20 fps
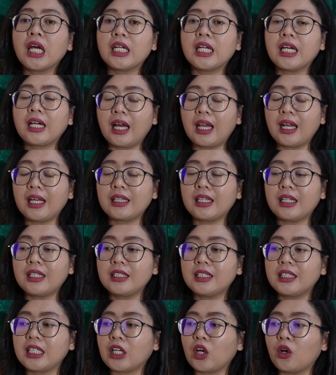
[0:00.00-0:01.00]
The
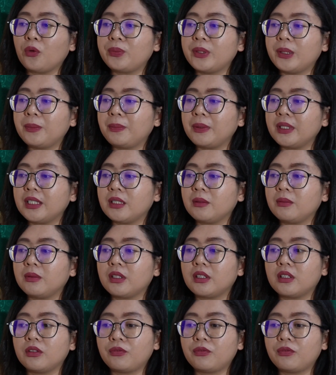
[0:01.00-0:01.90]
characteristic of the PCBs,